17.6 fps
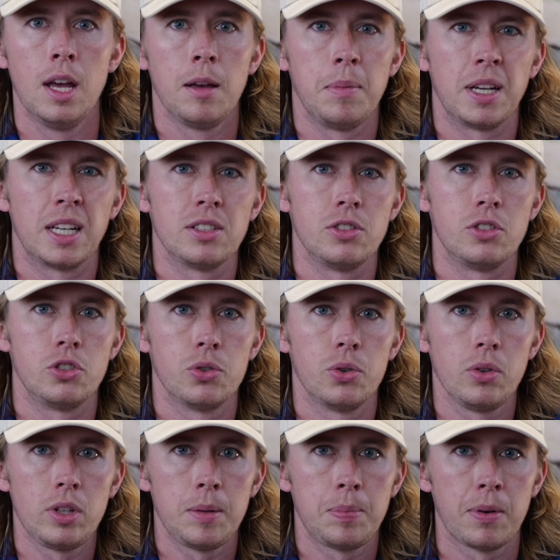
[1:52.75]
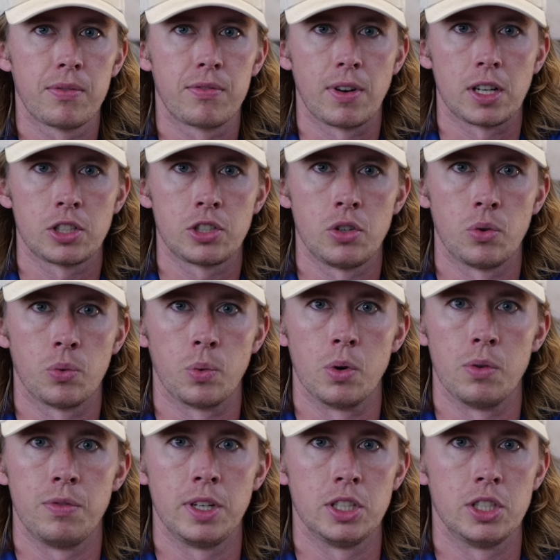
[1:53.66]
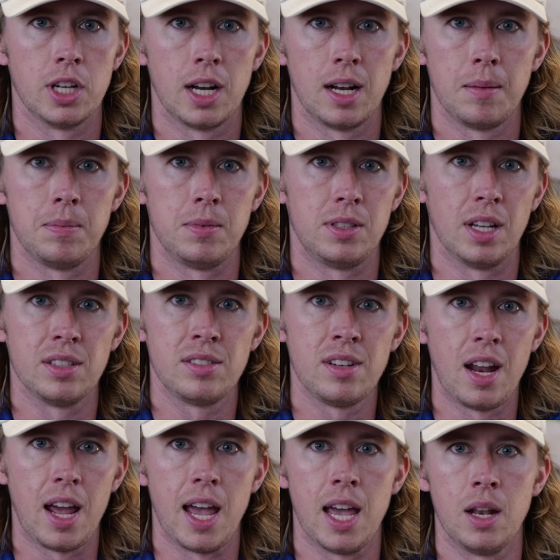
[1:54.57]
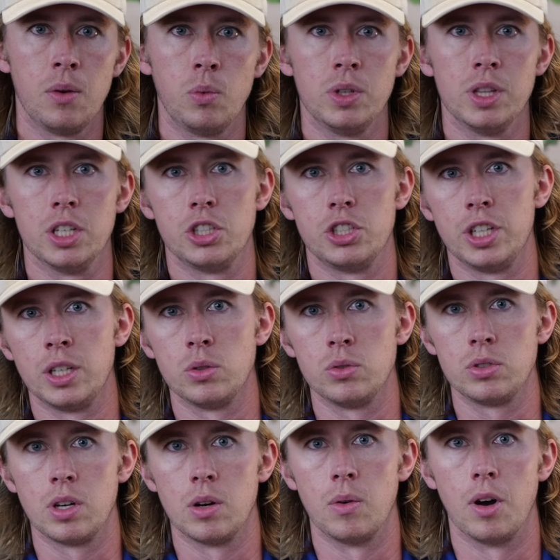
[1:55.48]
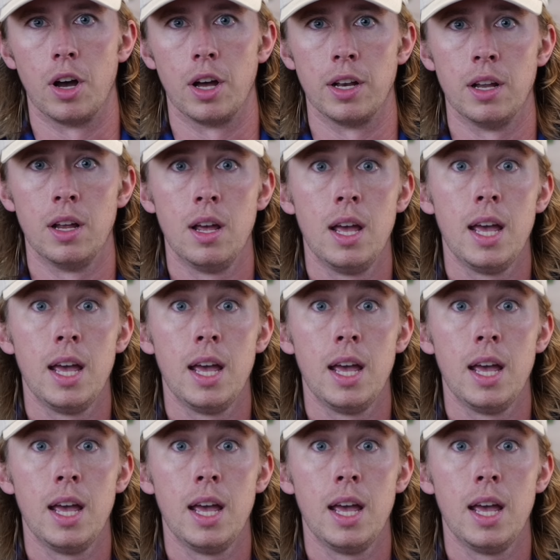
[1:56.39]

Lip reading: Because a truly professional roofing job doesn't end when the shingles go on,